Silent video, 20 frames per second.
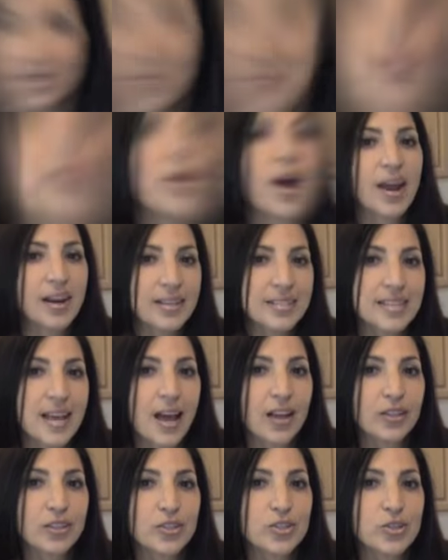And I'm not
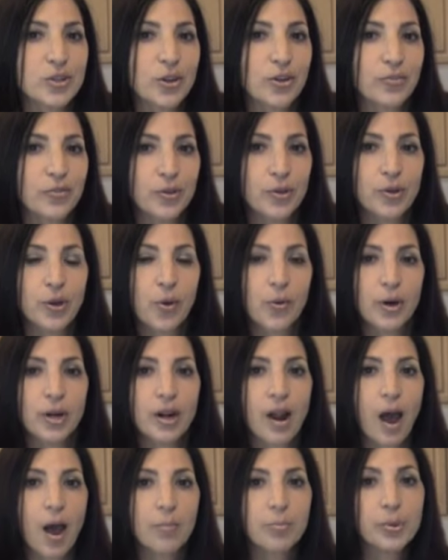exactly sure if you know or
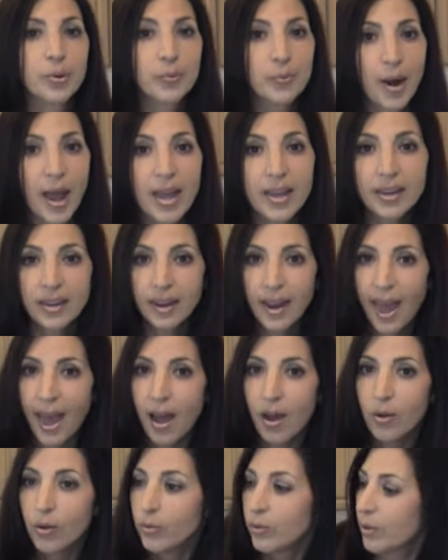not, but right
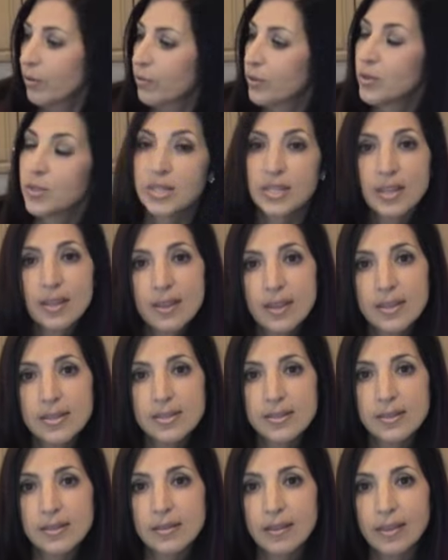now, if you see
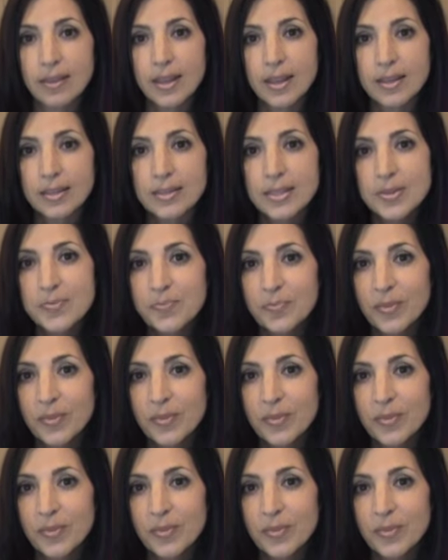these little things,